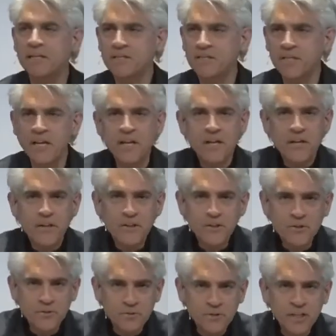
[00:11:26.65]
because
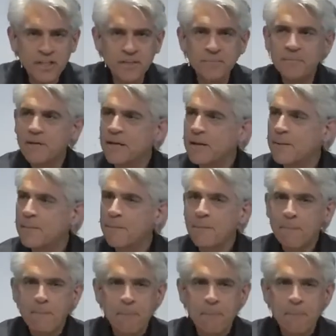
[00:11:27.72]
the dream